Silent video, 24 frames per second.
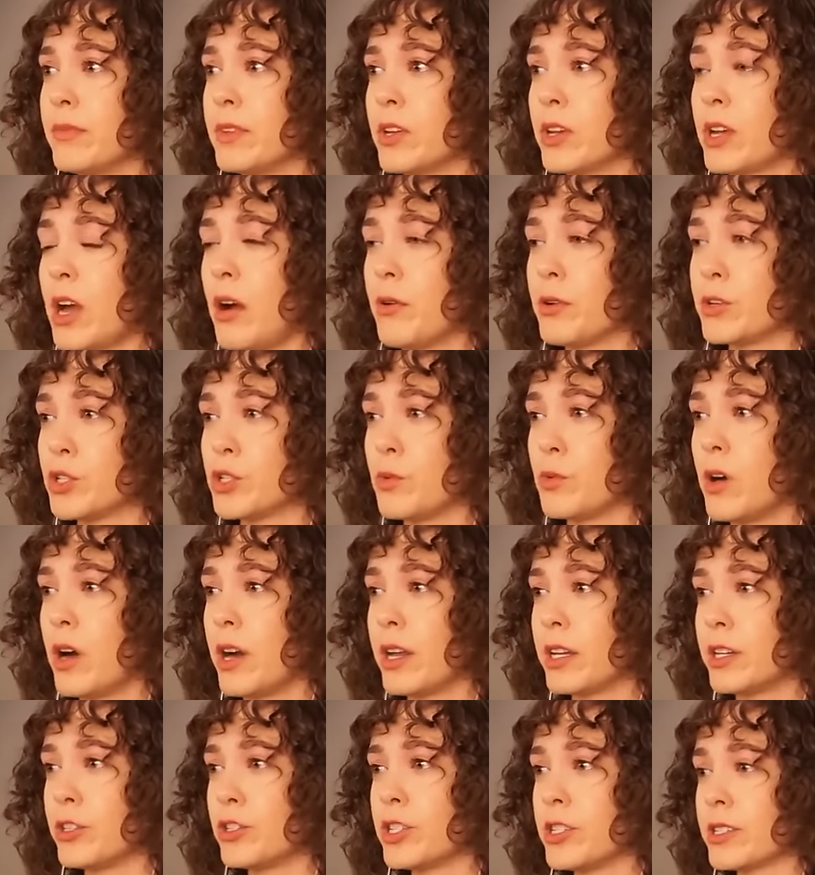You got what you
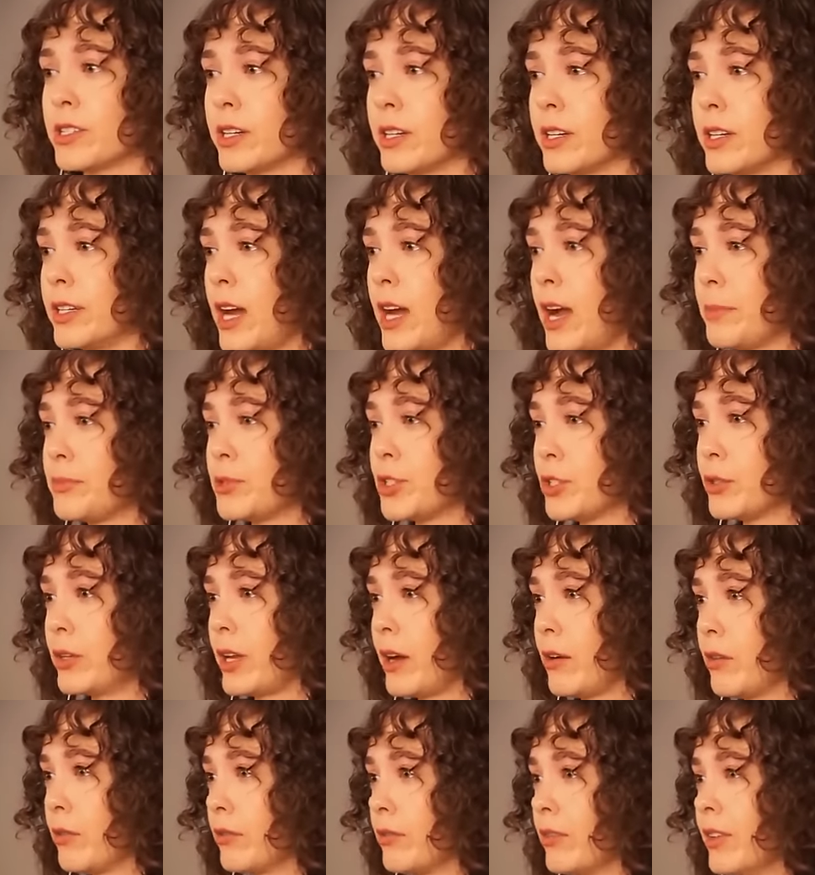wanted. She's gonna adopt you
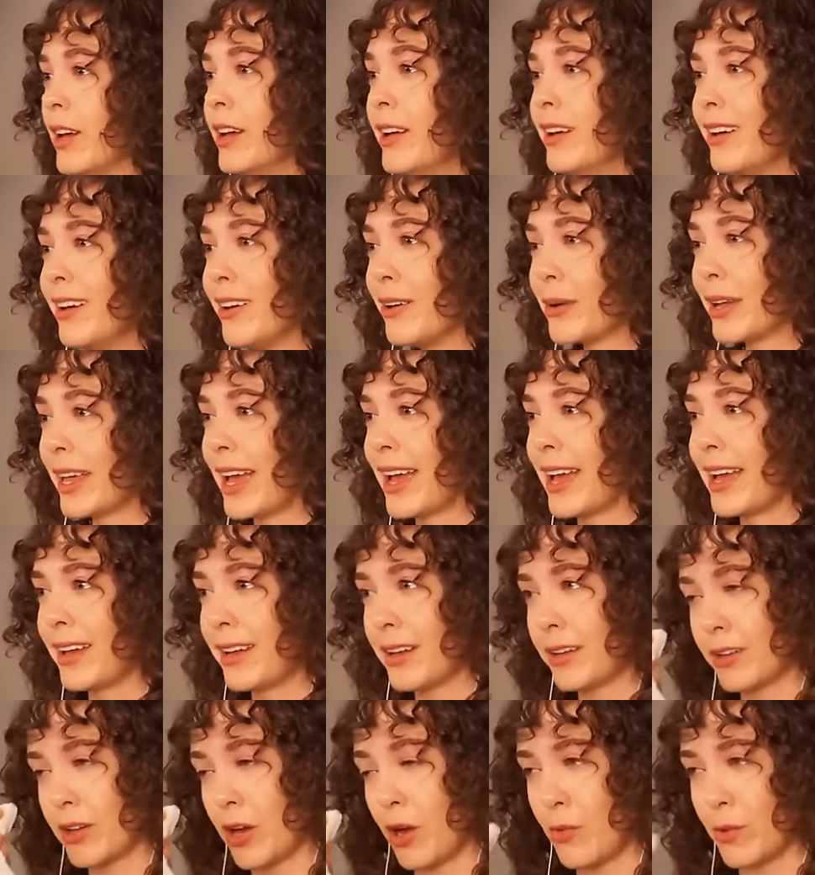now.
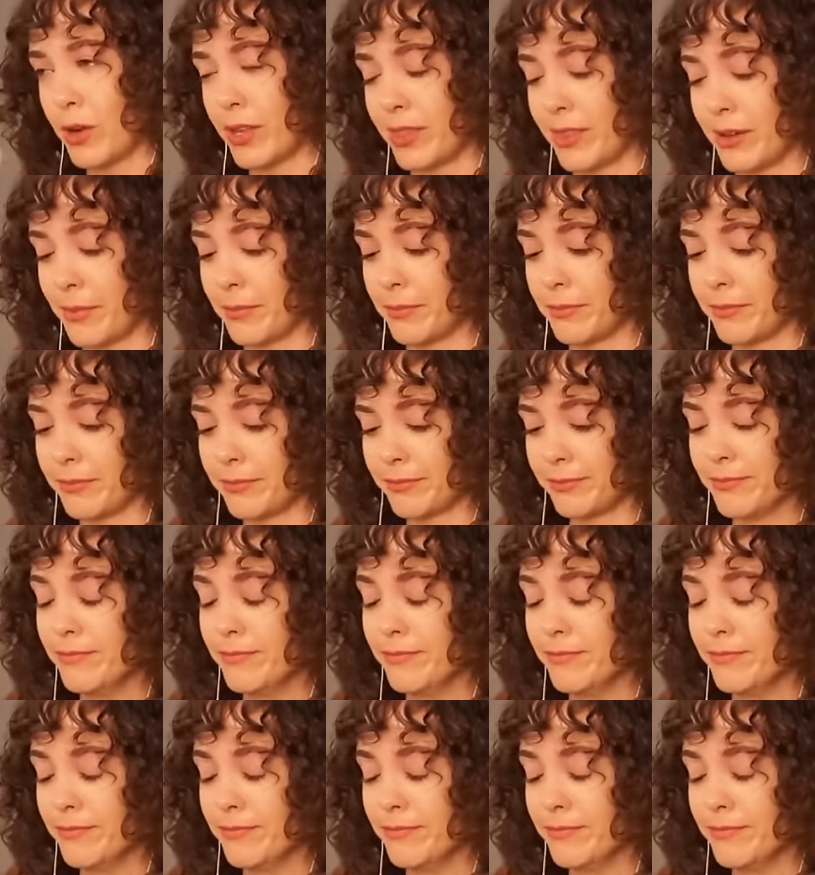Okay? Go with them.